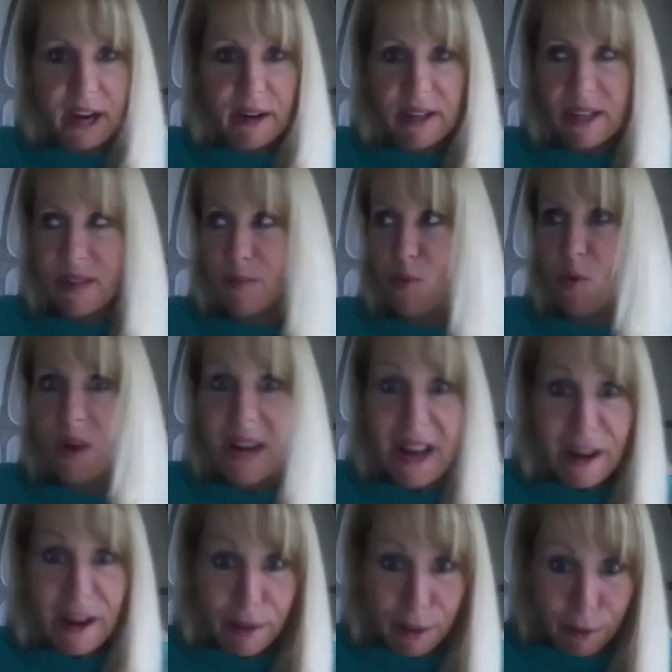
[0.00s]
them. One out
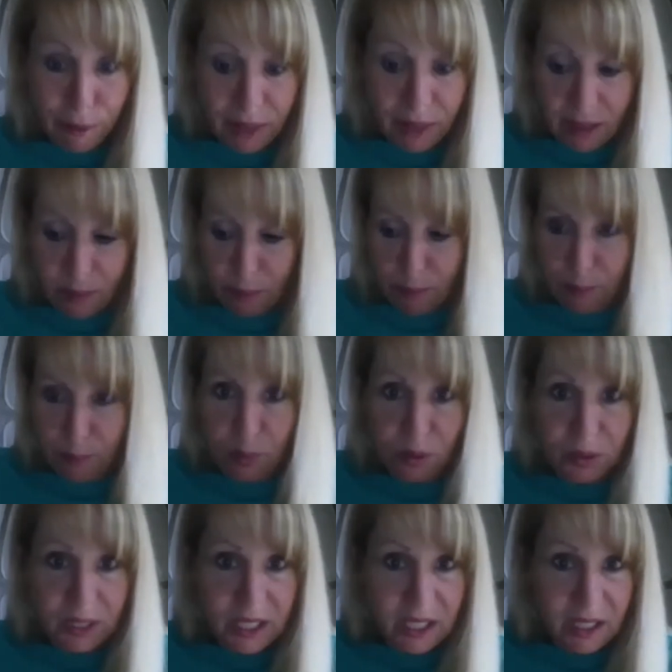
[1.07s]
of three are
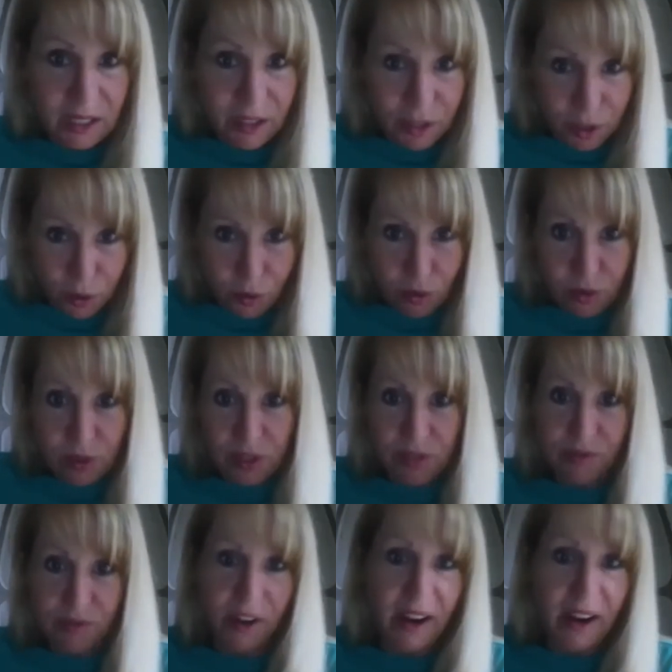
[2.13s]
bullied in schools
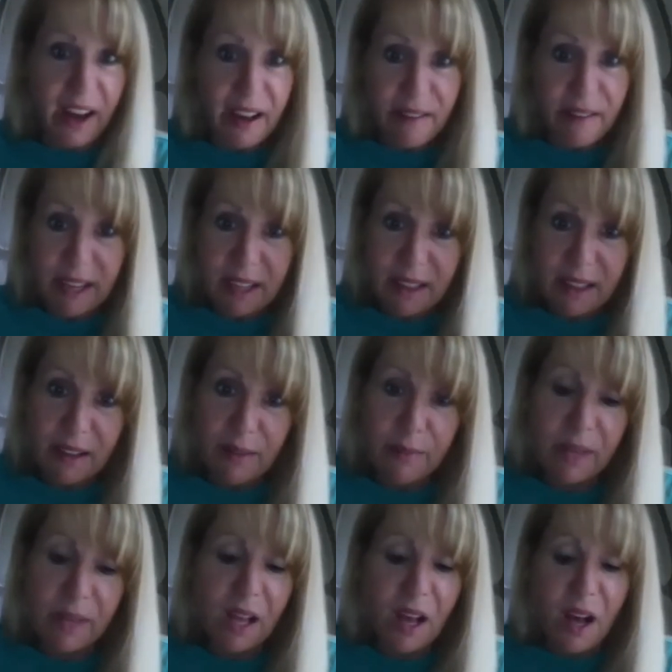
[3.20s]
for having them.
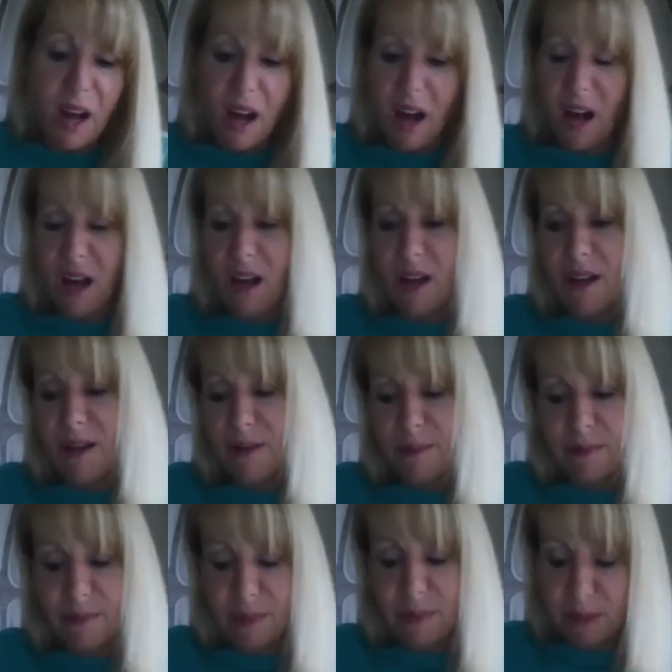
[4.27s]
Oh. Um,
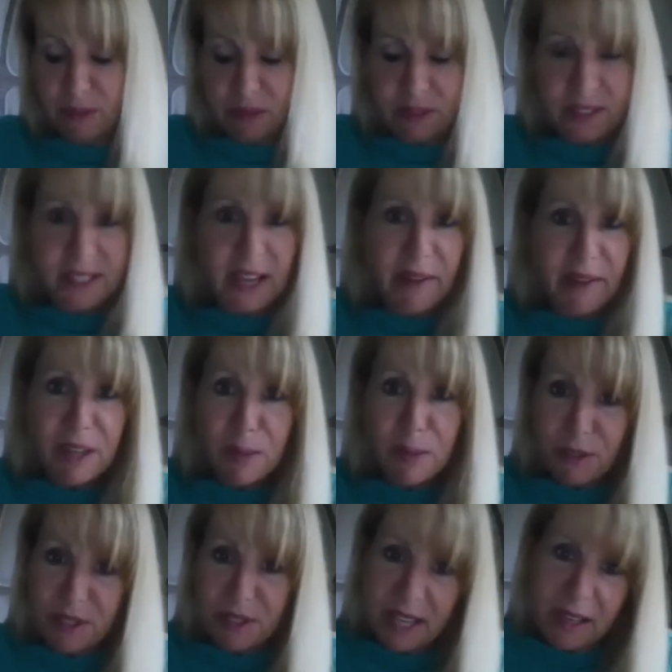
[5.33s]
70%
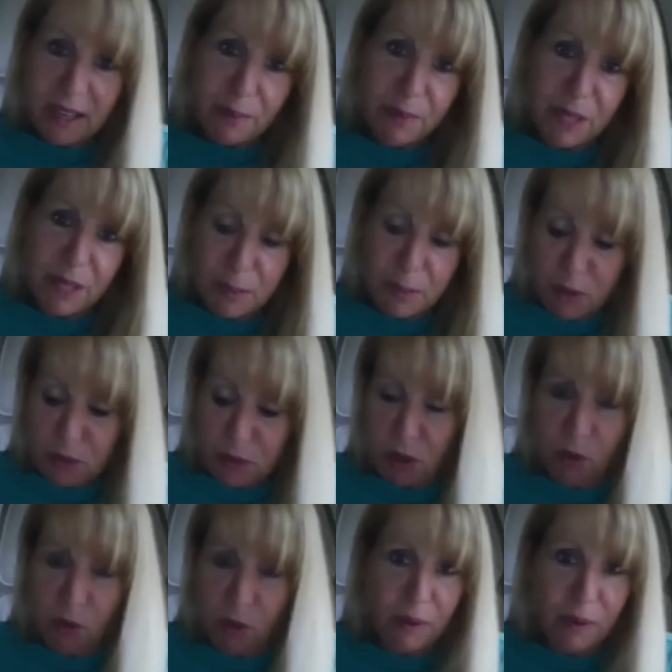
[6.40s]
of people
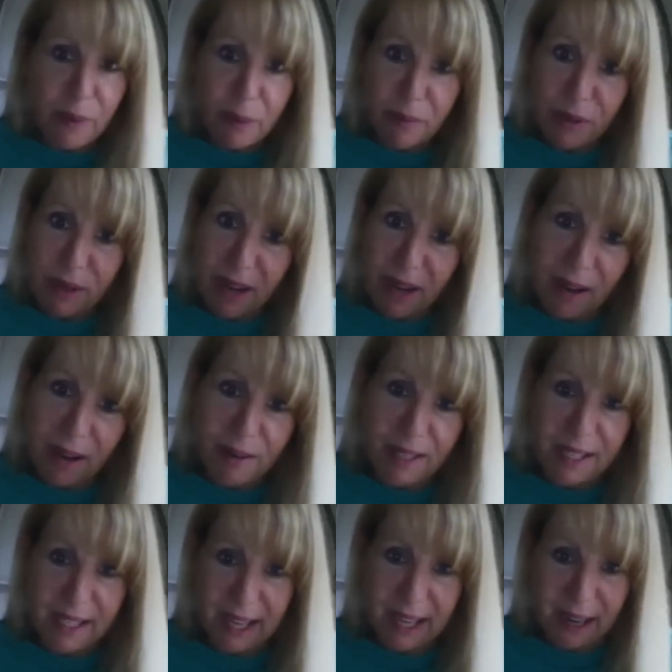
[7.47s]
don't remember how to
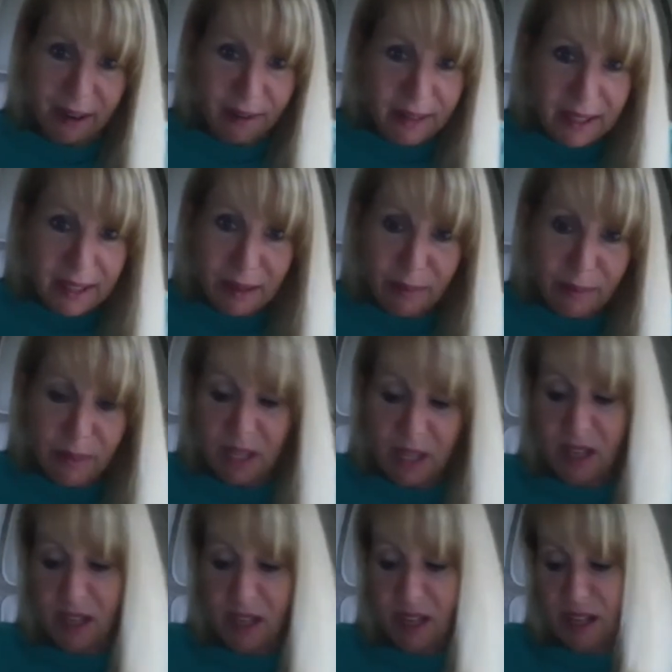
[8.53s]
carry them
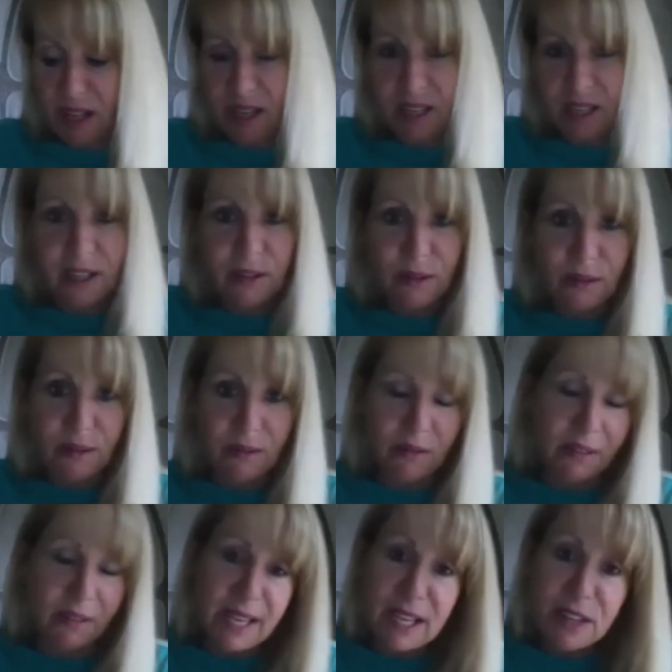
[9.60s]
a year
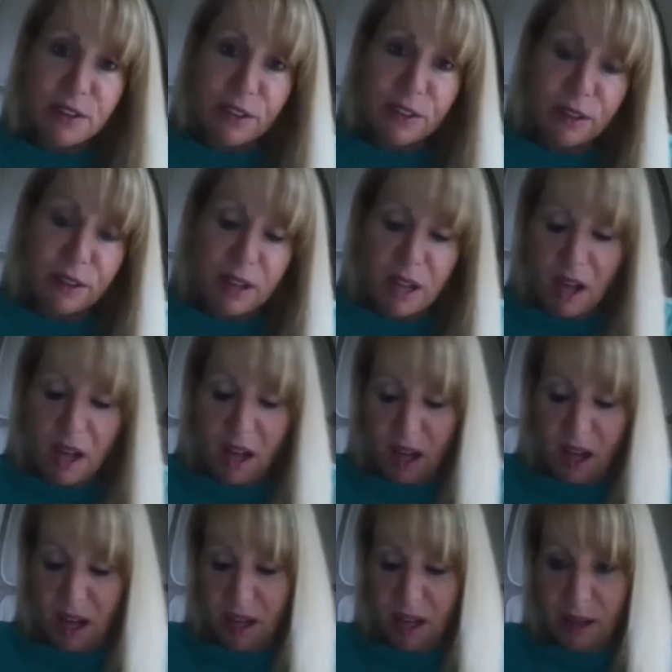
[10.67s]
later.
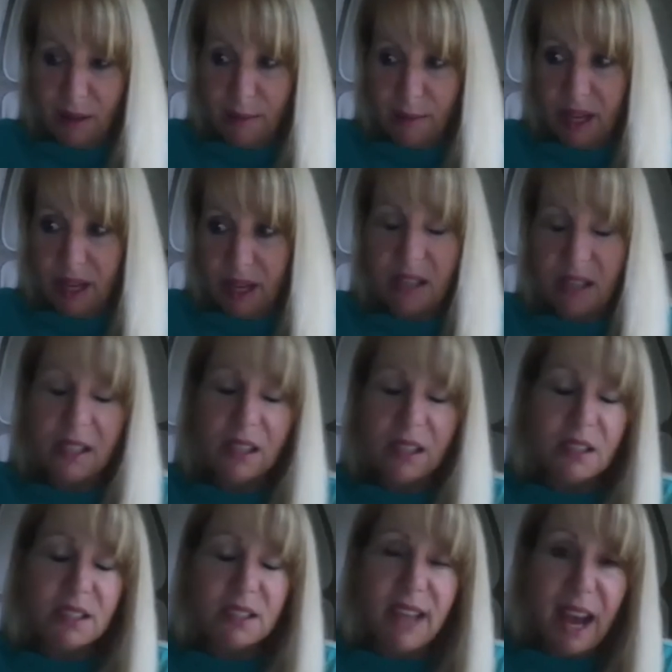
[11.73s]
Um, and
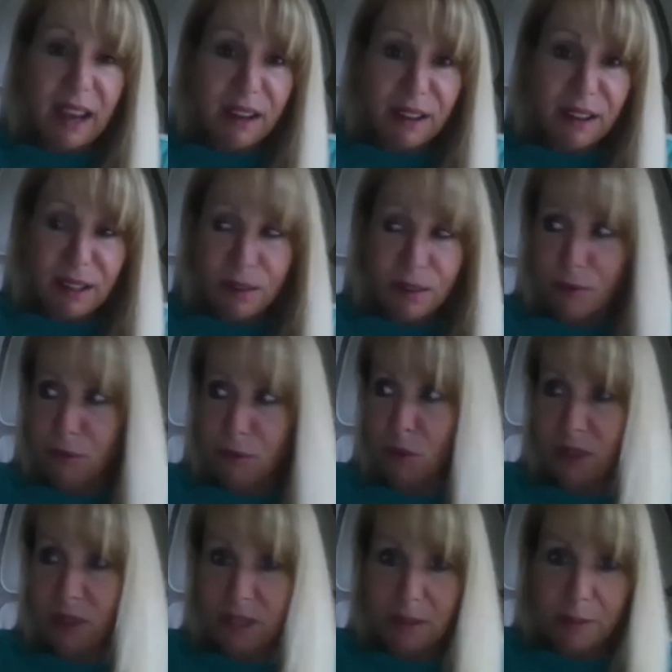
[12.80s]
sadly,
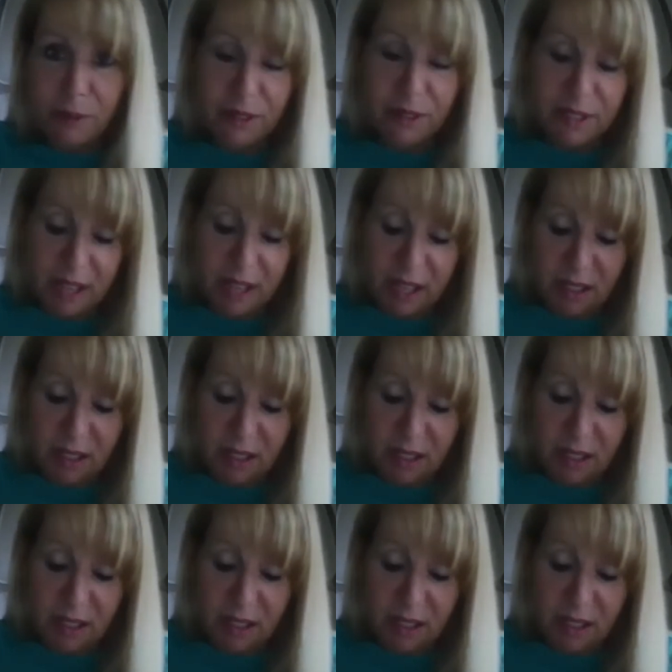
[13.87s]
40%